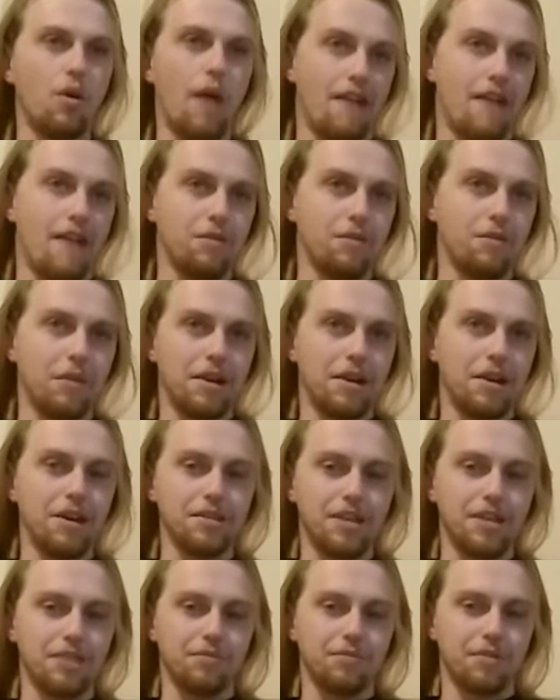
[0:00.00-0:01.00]
everyone
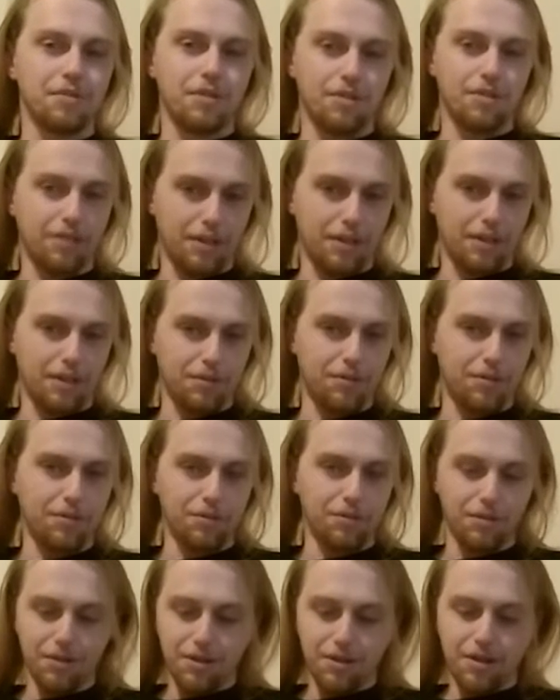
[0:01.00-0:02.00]
else has one. Okay, we're
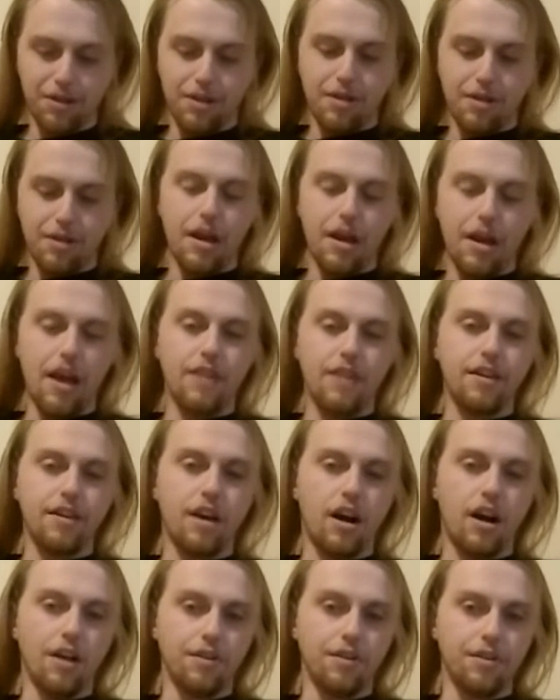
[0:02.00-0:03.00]
cool. And the
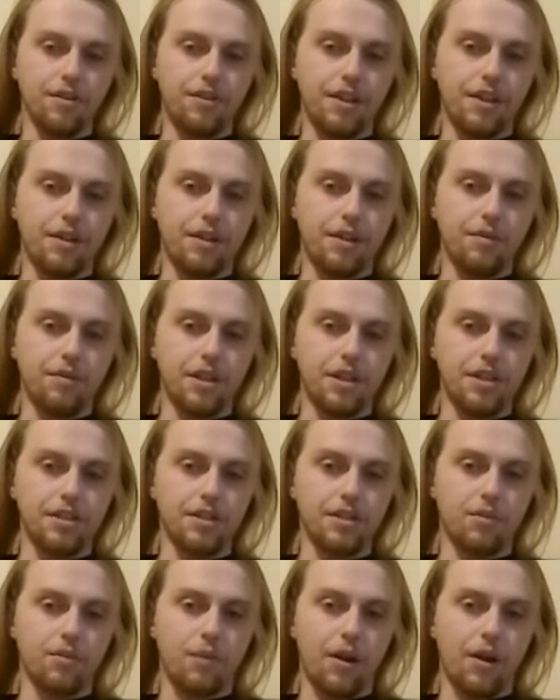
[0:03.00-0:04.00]
other thing
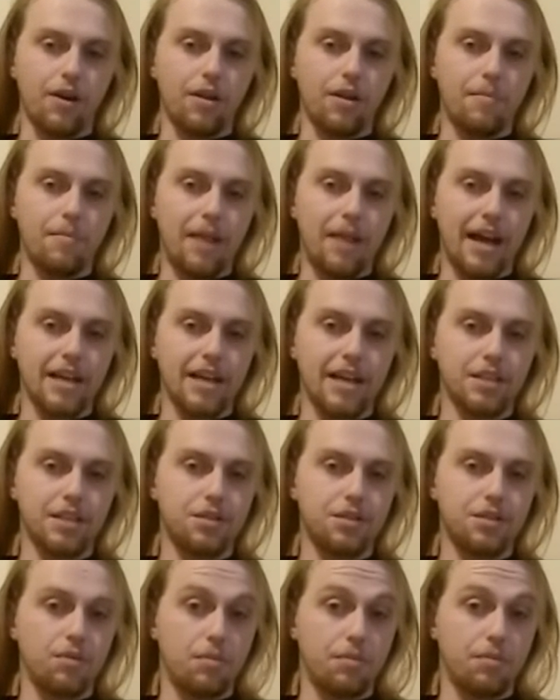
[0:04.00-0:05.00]
was wearing a mask
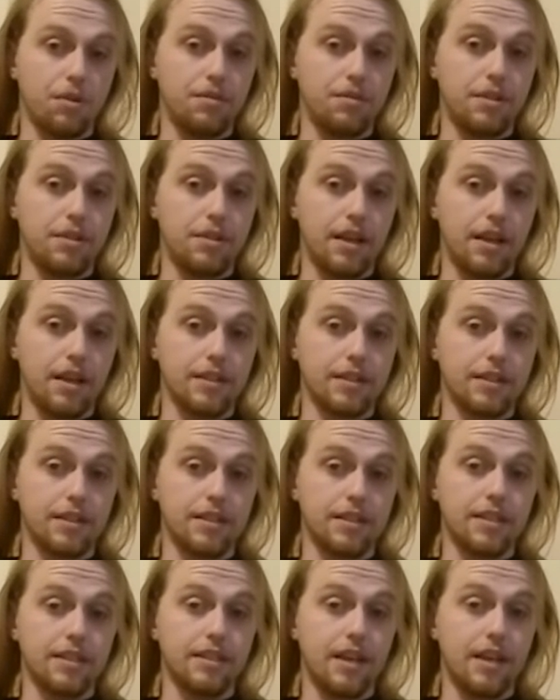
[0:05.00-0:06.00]
to a protest,
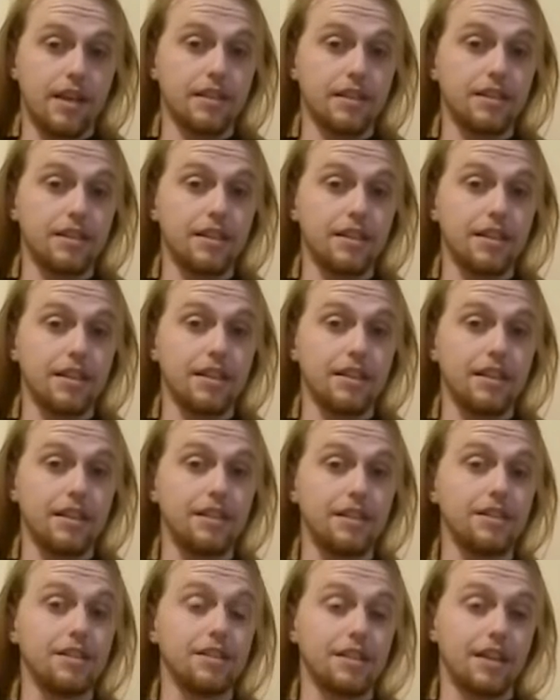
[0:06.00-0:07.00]
because that's technically
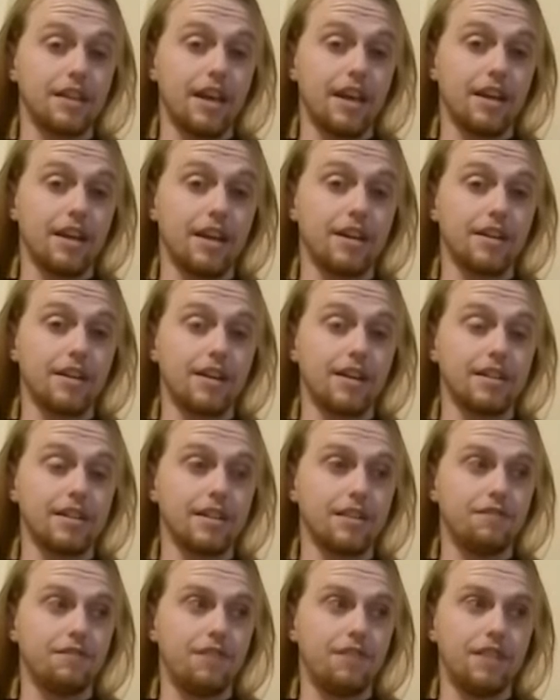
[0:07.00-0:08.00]
illegal in Canada. That's
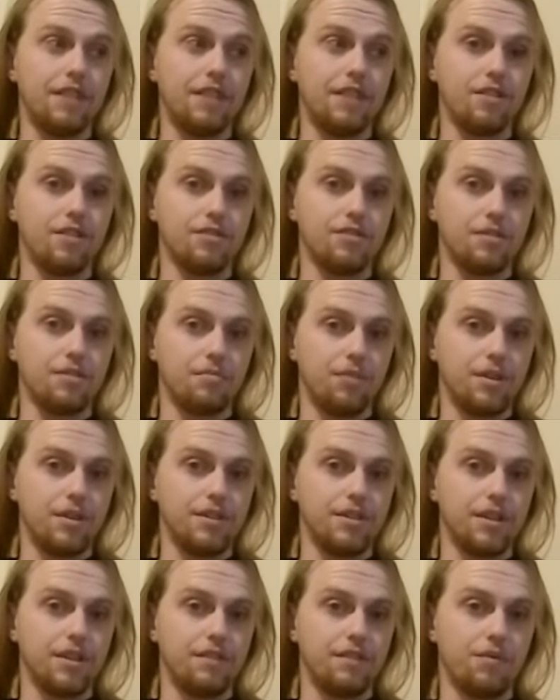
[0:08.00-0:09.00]
like 5 years in
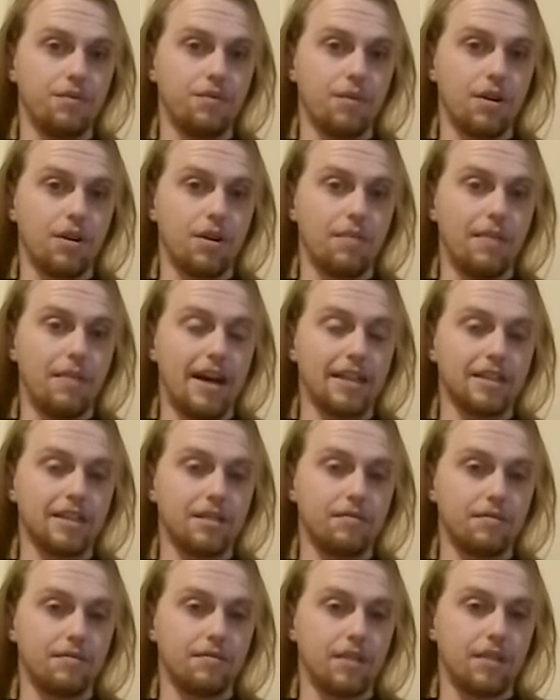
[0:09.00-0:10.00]
prison if you wear a mask
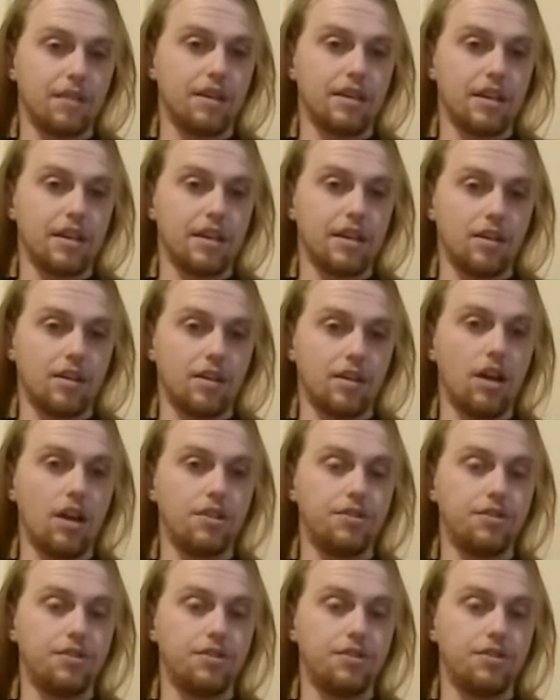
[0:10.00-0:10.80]
and like get caught